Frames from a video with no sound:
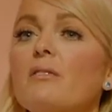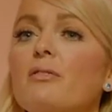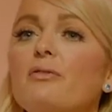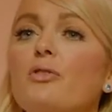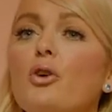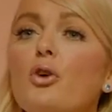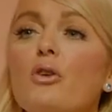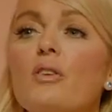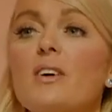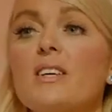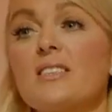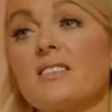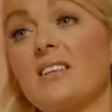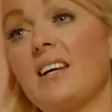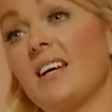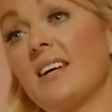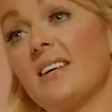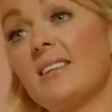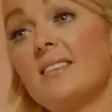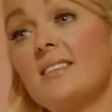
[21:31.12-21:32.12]
for us
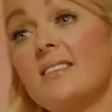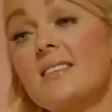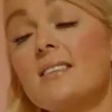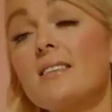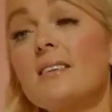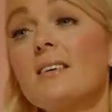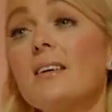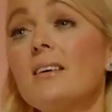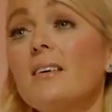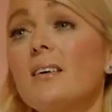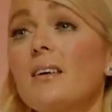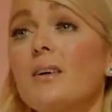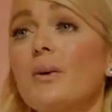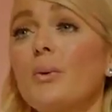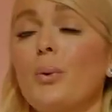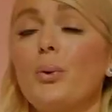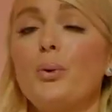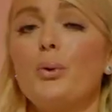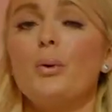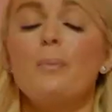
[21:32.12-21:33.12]
kids.
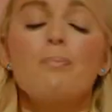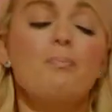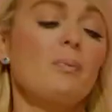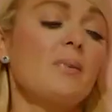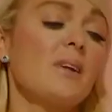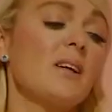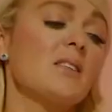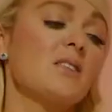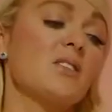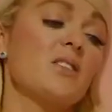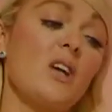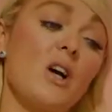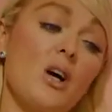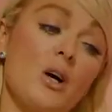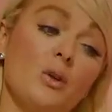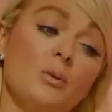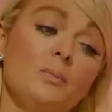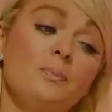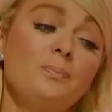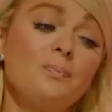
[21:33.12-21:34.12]

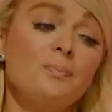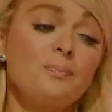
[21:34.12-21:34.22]
So,